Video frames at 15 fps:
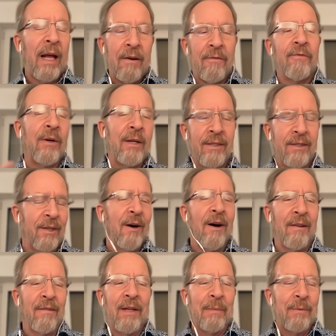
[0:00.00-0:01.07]
friends in all
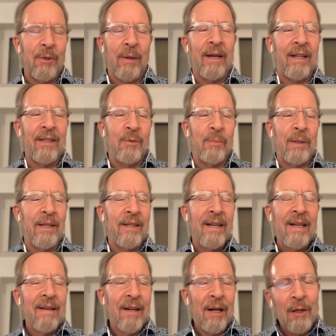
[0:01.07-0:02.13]
of them, so I can speak
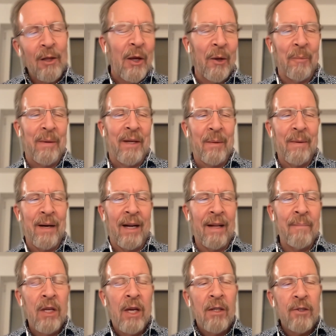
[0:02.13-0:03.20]
a little bit about it.
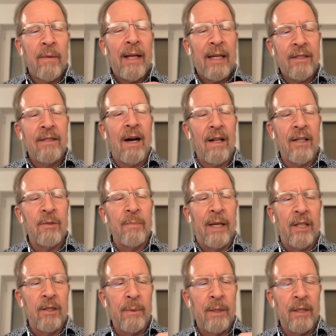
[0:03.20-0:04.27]
So that's knowledge
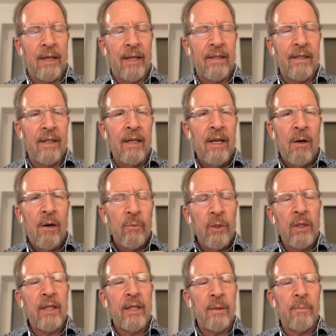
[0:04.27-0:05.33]
management, is like the
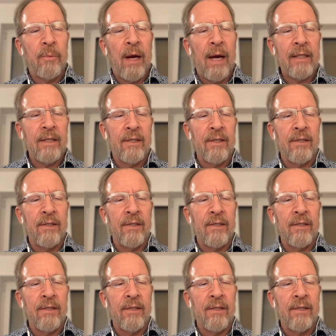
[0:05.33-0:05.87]
really good practices